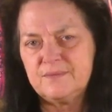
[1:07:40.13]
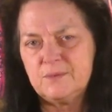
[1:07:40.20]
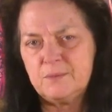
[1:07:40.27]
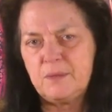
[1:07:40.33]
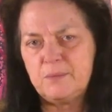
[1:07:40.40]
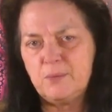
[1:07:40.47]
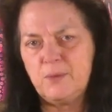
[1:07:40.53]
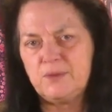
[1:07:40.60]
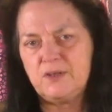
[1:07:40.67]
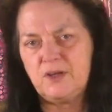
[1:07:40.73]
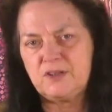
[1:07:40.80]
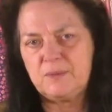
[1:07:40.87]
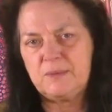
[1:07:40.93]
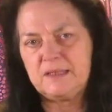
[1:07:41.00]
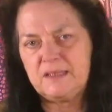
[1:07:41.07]
Remember, we
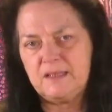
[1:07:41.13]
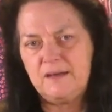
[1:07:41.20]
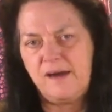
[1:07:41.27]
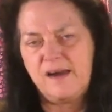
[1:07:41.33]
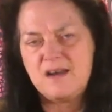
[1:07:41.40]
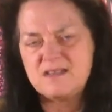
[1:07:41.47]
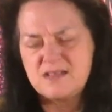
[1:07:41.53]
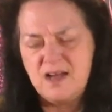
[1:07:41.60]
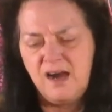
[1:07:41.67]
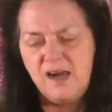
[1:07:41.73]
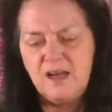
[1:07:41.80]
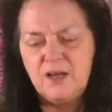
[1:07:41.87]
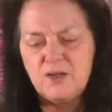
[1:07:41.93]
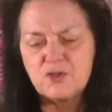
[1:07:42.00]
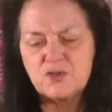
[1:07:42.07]
talked about that.
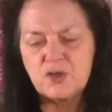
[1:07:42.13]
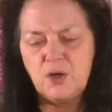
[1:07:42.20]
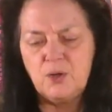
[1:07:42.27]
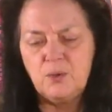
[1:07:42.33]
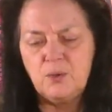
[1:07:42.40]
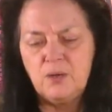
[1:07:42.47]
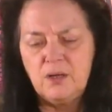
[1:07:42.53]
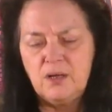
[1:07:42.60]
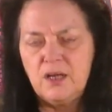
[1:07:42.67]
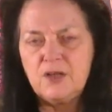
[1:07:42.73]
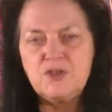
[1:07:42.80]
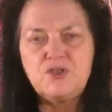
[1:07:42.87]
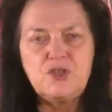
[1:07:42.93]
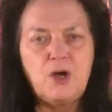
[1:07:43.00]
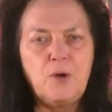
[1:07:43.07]
So
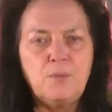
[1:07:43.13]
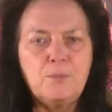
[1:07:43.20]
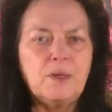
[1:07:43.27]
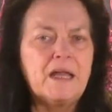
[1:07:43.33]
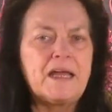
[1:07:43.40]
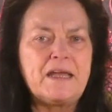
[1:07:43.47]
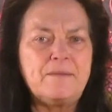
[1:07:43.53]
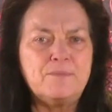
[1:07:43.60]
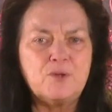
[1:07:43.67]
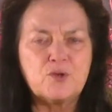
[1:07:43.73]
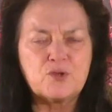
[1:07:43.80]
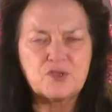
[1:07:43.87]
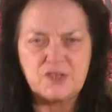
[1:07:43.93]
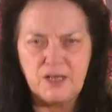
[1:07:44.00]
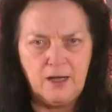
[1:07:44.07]
don't blame
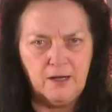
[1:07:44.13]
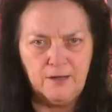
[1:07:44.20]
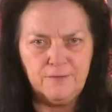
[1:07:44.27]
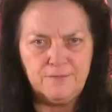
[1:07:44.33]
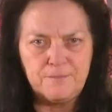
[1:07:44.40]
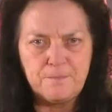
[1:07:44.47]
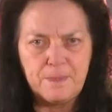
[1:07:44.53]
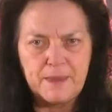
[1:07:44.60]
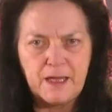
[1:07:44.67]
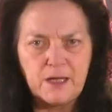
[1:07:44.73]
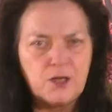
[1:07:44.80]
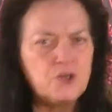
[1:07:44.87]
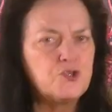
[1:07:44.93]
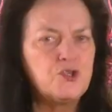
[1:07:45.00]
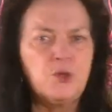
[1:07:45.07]
yourself
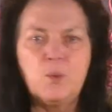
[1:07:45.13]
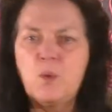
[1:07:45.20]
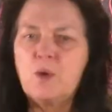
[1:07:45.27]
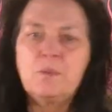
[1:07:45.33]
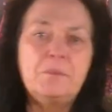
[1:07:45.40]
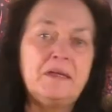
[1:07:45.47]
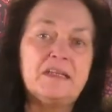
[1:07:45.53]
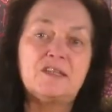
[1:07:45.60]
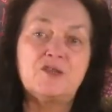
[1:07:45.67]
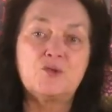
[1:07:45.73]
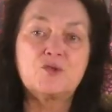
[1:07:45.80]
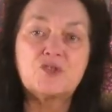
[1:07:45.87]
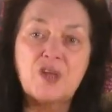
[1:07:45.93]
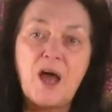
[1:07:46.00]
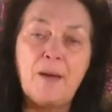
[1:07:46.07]
because you weren't meant to
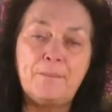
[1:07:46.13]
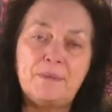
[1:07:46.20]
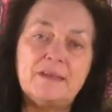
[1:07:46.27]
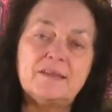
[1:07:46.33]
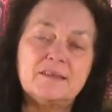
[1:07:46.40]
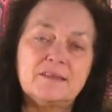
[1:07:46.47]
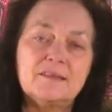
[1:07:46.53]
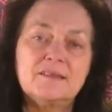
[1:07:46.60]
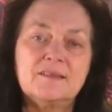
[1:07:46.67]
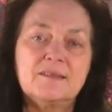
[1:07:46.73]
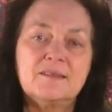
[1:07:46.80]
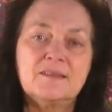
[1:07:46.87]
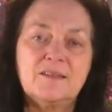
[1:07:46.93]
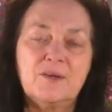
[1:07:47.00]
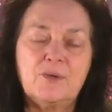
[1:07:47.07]
stop it,
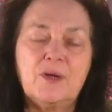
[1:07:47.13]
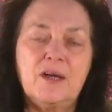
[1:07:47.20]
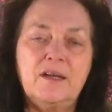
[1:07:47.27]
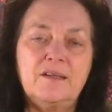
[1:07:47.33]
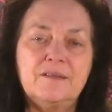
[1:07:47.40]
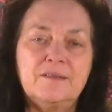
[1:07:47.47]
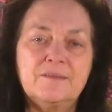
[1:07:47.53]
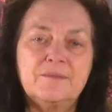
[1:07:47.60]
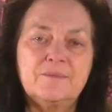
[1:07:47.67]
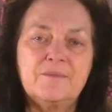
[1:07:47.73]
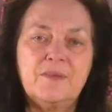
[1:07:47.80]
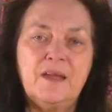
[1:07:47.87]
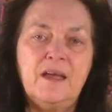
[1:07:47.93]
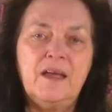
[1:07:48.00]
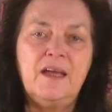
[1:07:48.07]
okay?
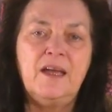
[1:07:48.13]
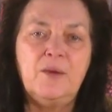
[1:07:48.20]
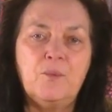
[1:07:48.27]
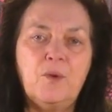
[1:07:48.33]
It